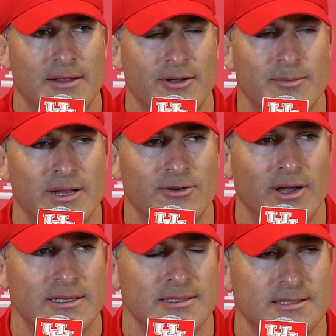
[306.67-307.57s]
I thought he made
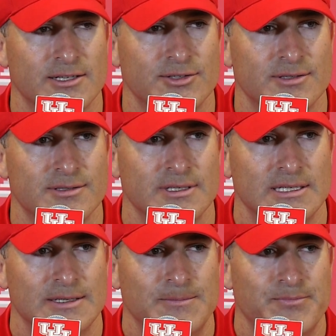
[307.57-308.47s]
great decisions,
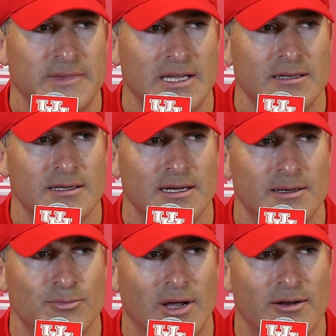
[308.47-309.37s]
and
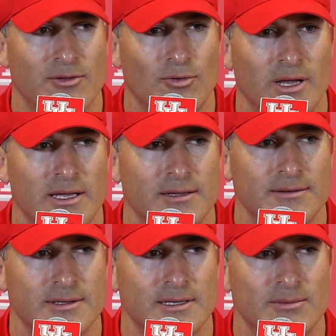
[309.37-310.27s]
uh, proud of the way
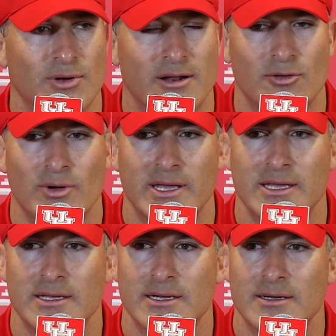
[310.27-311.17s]
proud of the way
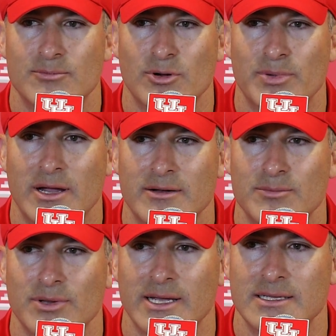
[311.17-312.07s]
he prepared
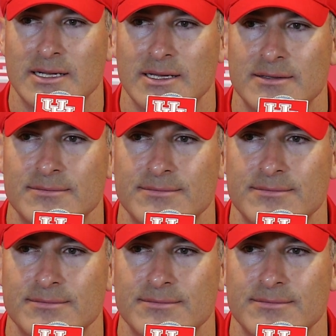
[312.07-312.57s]
and played tonight.